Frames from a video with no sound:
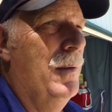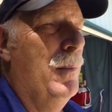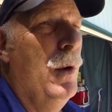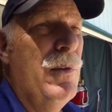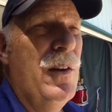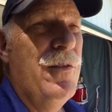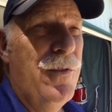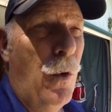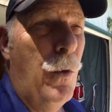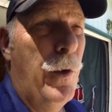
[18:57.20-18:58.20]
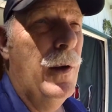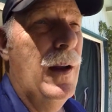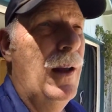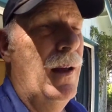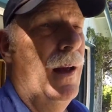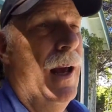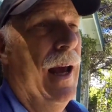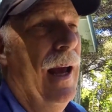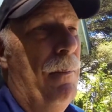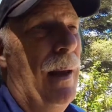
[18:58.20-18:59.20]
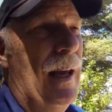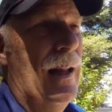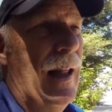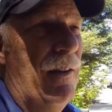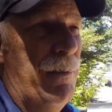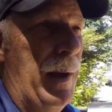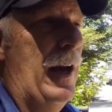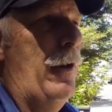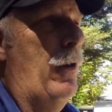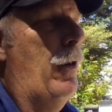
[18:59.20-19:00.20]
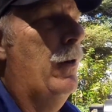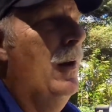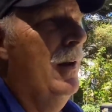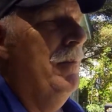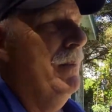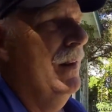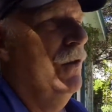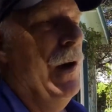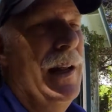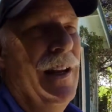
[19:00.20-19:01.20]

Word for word: Moving forward and making life better, or trying to